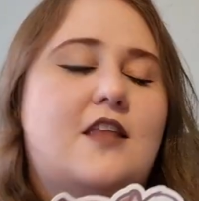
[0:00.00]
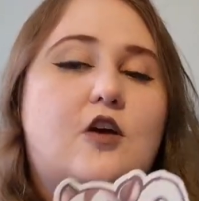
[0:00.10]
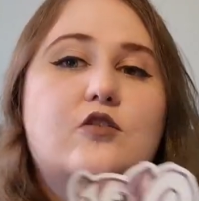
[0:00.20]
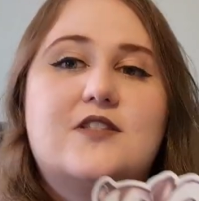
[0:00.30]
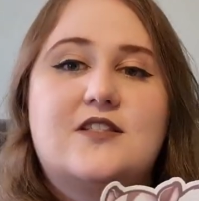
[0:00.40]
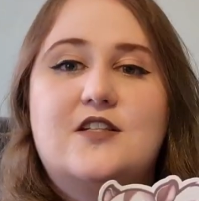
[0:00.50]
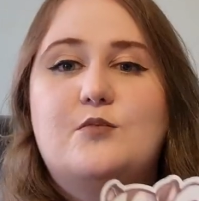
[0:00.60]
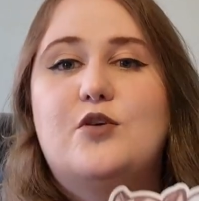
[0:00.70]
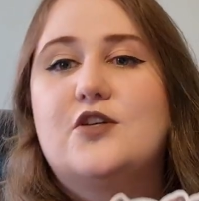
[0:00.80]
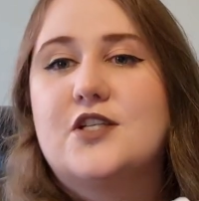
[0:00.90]
They're constantly
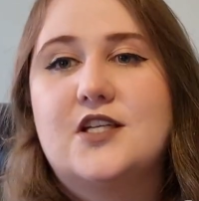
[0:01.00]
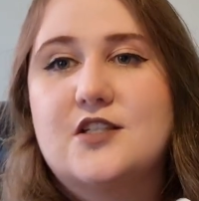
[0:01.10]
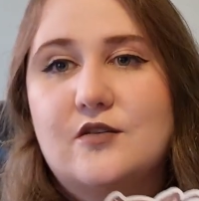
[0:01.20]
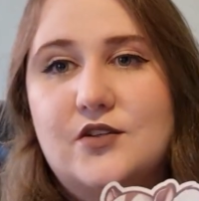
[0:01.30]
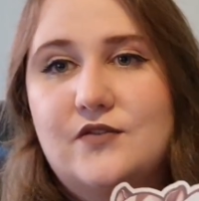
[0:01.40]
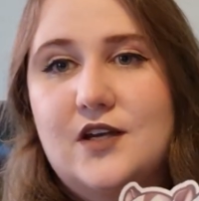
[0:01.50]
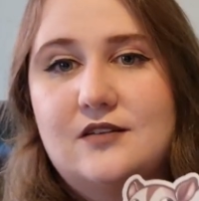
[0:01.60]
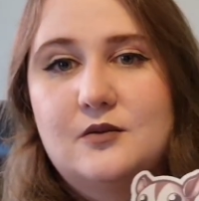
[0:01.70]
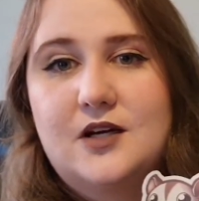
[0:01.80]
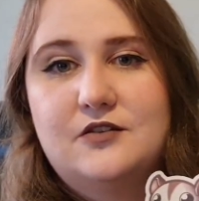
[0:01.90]
pushing each other's
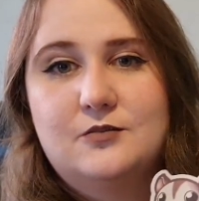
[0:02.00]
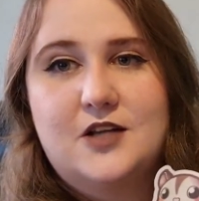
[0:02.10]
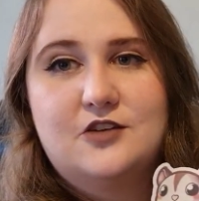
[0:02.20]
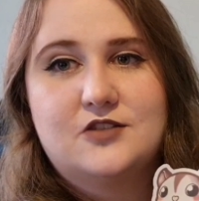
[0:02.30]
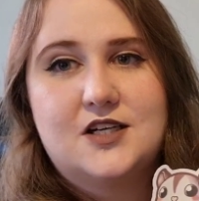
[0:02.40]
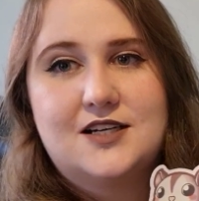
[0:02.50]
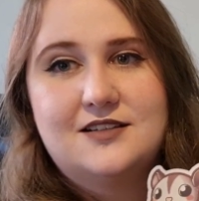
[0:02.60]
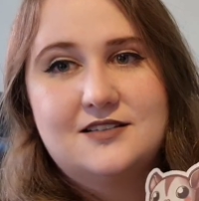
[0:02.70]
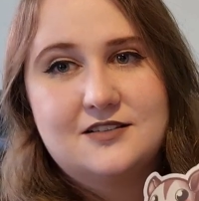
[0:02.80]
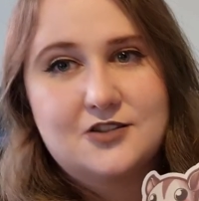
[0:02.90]
face away from their
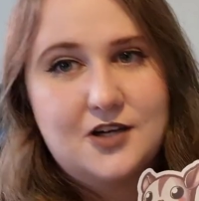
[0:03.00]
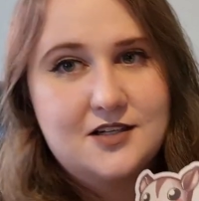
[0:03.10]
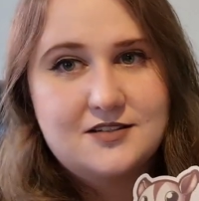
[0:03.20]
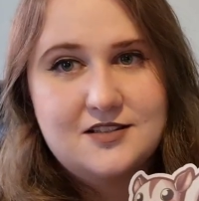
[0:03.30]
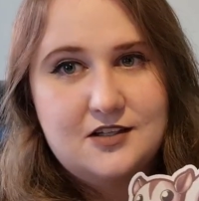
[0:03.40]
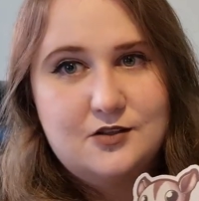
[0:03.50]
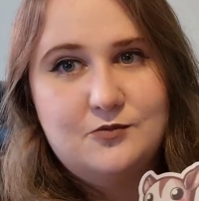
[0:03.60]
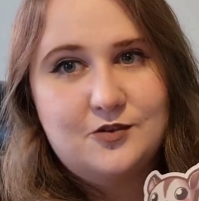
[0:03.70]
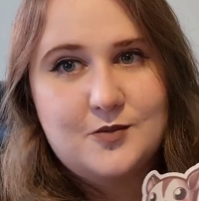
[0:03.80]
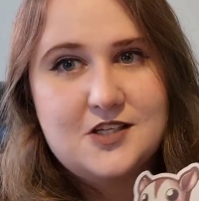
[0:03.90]
treats and trying to steal
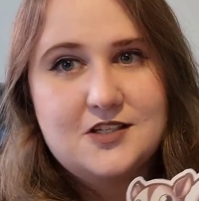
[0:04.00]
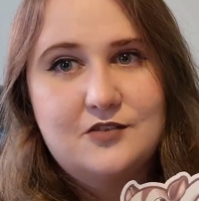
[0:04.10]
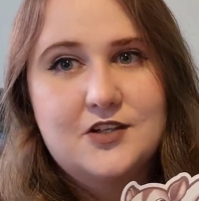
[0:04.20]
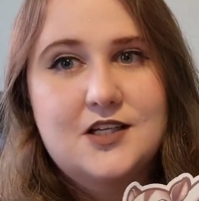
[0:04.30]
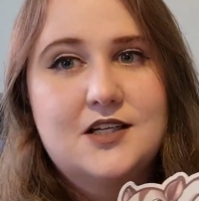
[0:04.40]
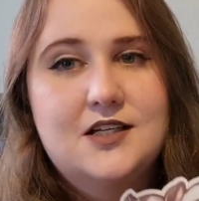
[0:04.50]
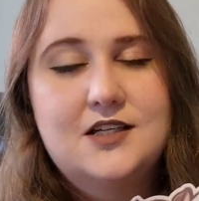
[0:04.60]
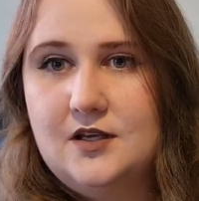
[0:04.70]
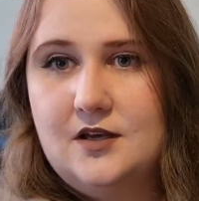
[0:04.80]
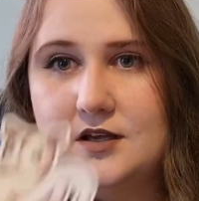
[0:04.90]
them from each other.
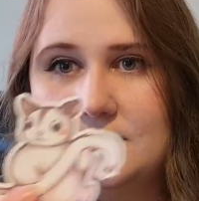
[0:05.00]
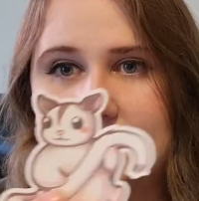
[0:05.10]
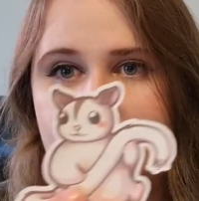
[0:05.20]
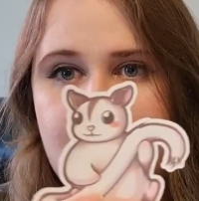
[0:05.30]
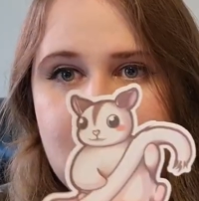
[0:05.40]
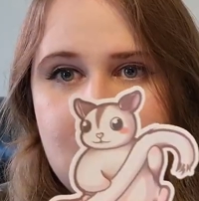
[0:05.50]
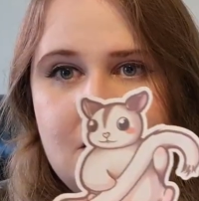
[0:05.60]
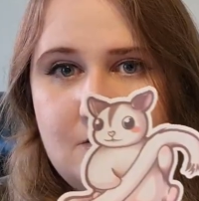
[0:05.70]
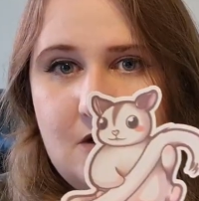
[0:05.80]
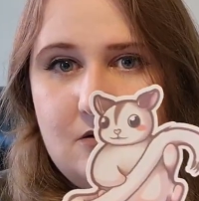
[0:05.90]
And it's just
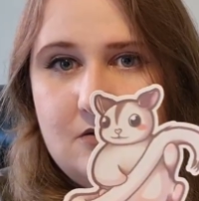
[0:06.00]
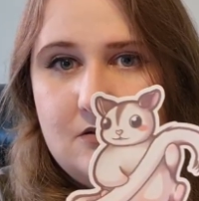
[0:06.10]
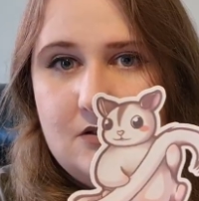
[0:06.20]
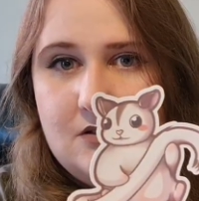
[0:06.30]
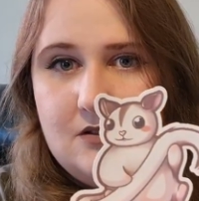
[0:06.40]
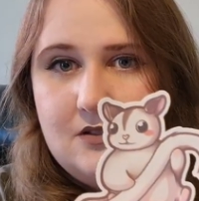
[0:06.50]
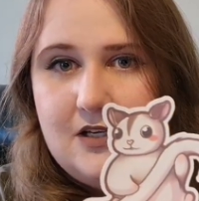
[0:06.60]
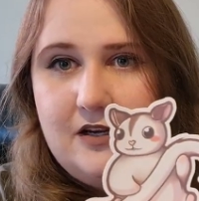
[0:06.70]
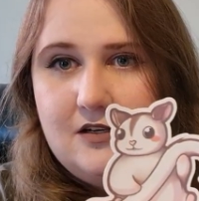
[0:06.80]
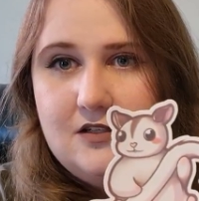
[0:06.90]
Gizmo
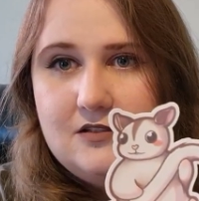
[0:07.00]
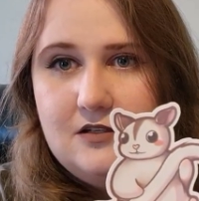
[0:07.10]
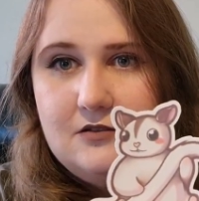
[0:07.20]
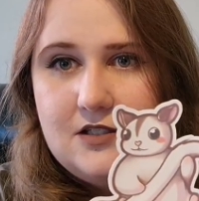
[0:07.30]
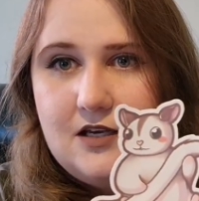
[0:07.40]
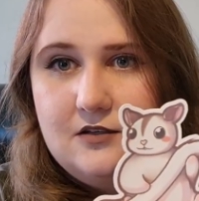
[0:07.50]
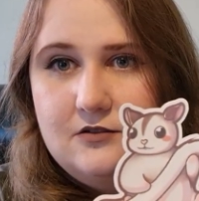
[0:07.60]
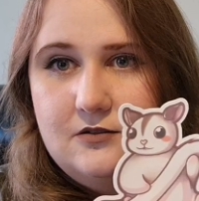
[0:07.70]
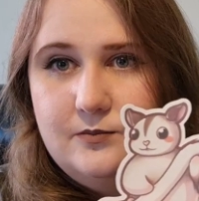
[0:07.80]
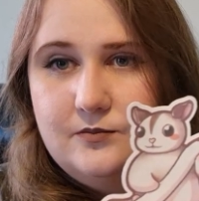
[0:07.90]
carrying his little
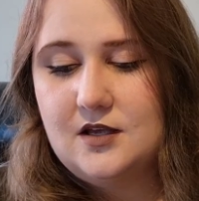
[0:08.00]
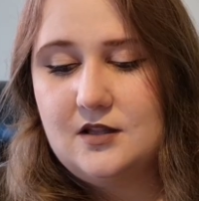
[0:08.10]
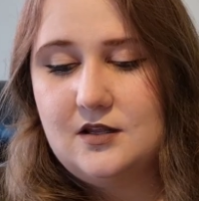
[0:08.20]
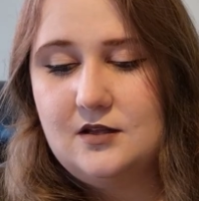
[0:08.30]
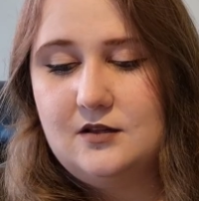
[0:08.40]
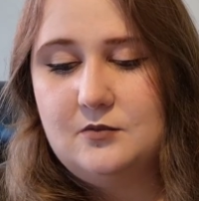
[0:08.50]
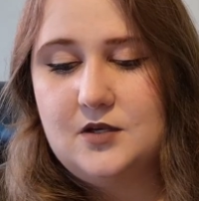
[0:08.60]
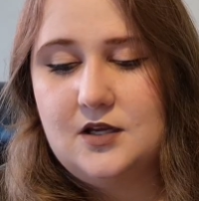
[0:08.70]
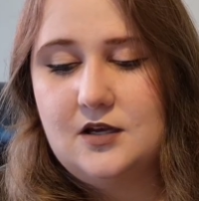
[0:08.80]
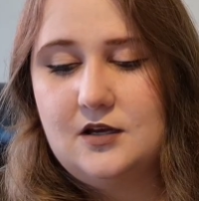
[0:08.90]
tail. And then
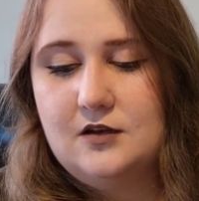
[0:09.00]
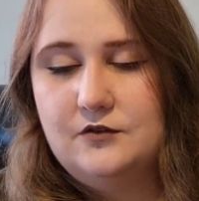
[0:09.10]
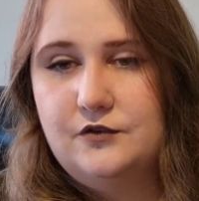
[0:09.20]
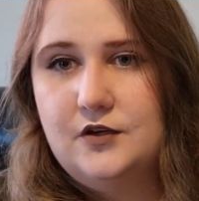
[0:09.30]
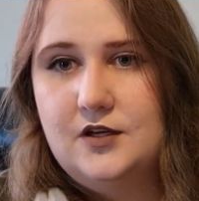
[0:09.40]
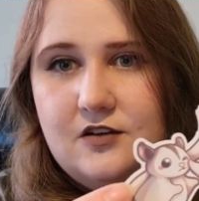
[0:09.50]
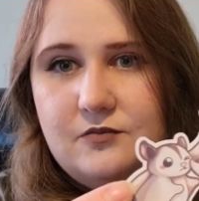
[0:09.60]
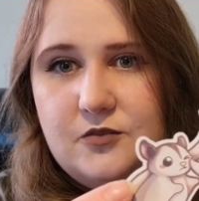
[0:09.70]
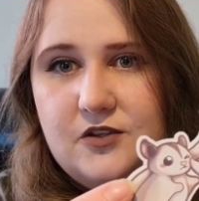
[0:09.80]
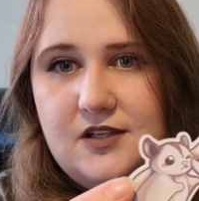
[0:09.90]
we have
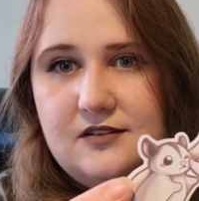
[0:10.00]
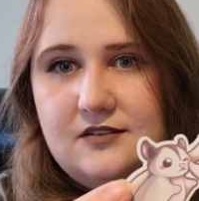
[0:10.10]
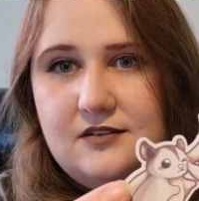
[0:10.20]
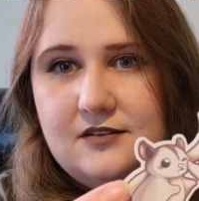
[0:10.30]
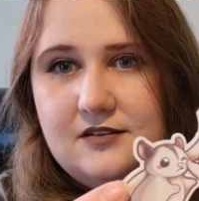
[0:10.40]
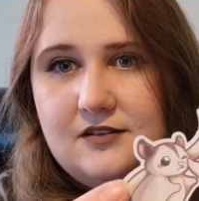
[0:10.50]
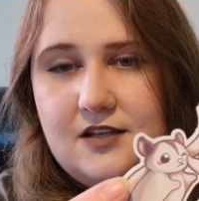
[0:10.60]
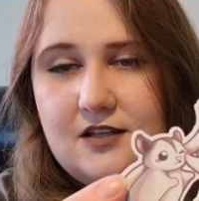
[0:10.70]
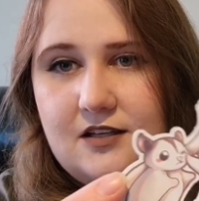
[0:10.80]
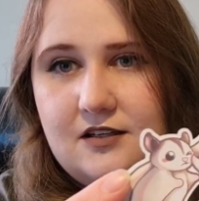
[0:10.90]
Maurice
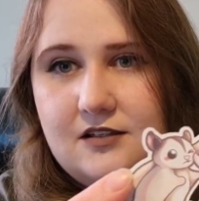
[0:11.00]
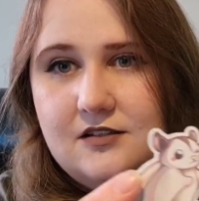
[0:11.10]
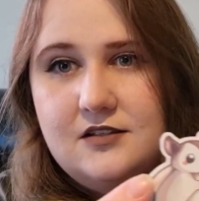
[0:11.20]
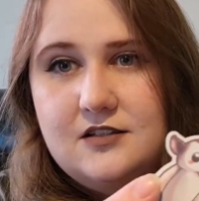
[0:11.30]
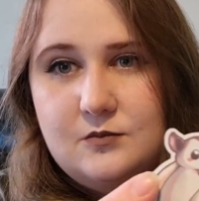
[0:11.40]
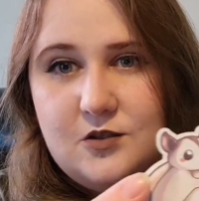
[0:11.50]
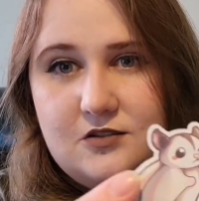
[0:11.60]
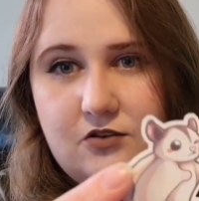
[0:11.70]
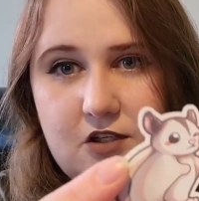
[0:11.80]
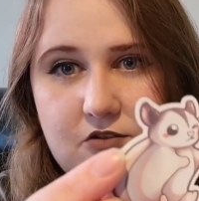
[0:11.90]
stealing
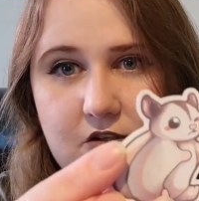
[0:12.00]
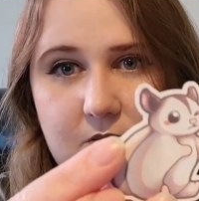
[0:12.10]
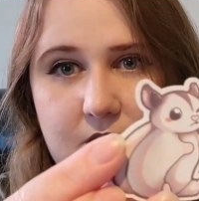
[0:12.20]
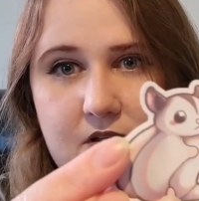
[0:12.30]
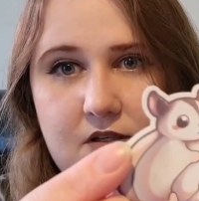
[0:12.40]
Gizmo's yogi chop.